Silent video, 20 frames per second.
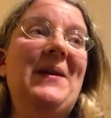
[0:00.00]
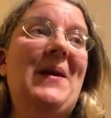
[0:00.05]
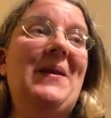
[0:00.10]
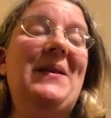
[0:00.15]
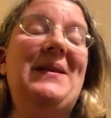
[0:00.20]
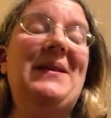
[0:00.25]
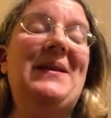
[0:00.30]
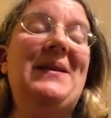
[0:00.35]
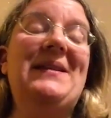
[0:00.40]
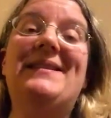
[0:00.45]

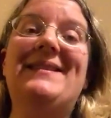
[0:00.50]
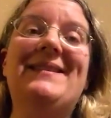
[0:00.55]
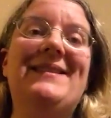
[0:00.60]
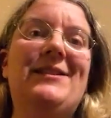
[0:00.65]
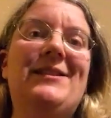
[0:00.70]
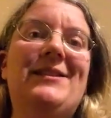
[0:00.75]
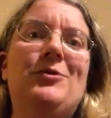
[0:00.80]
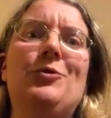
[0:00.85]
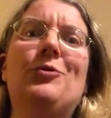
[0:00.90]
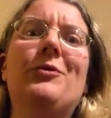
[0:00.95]

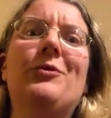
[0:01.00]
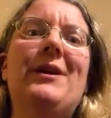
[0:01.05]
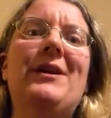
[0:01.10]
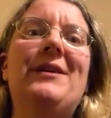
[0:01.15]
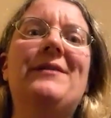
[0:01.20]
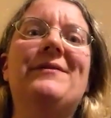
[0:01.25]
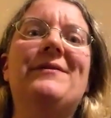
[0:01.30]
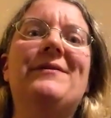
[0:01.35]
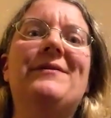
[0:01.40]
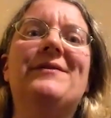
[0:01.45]
This
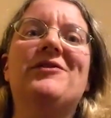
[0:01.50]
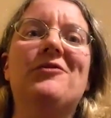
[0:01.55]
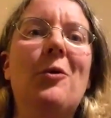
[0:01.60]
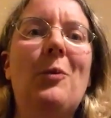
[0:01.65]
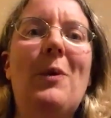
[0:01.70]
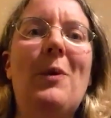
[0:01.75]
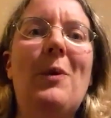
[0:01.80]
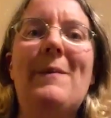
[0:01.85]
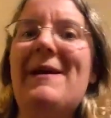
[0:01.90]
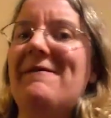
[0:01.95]
story of
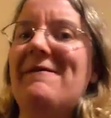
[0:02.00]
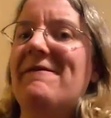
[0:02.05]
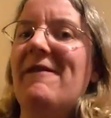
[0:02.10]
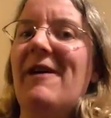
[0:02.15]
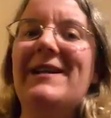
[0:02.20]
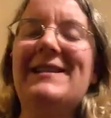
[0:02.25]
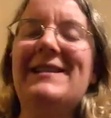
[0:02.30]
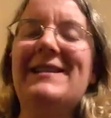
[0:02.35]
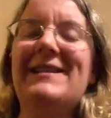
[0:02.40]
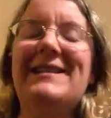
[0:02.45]
strong
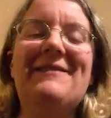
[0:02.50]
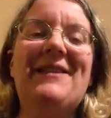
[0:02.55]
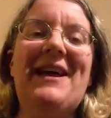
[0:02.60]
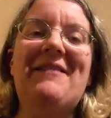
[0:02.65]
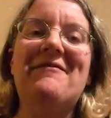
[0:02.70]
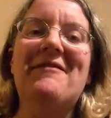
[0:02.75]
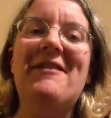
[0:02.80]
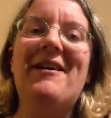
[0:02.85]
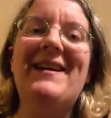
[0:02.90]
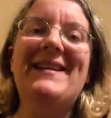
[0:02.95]
women fighting
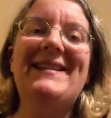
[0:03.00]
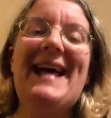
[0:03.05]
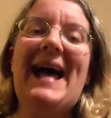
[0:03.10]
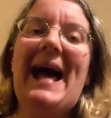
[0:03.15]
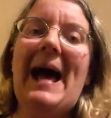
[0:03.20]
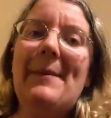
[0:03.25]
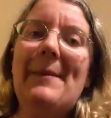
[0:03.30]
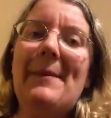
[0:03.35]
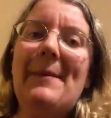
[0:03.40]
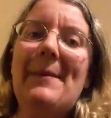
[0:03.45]
for their
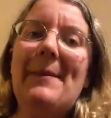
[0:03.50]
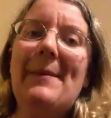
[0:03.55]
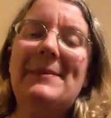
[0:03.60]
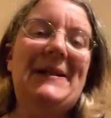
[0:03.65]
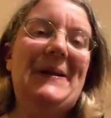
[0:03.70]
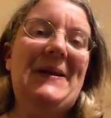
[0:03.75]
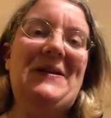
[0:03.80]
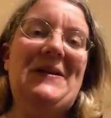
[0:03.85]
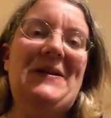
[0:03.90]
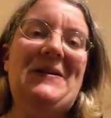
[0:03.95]
rights,
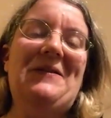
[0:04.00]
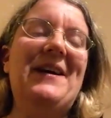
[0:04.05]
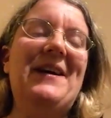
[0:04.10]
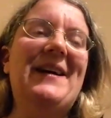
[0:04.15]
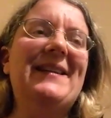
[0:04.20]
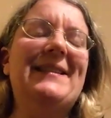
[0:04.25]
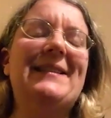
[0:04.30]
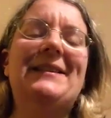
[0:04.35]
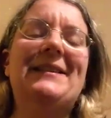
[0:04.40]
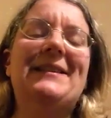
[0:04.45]
absolutely
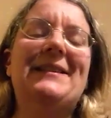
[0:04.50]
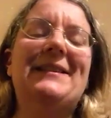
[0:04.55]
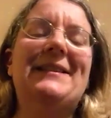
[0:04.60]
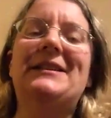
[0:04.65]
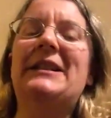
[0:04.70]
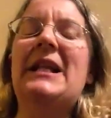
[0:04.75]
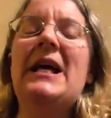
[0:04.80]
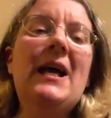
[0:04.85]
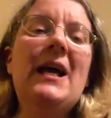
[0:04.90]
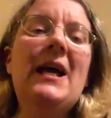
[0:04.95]

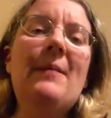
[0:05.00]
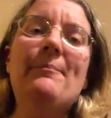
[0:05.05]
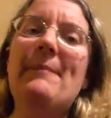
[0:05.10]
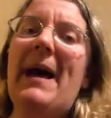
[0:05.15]
universal.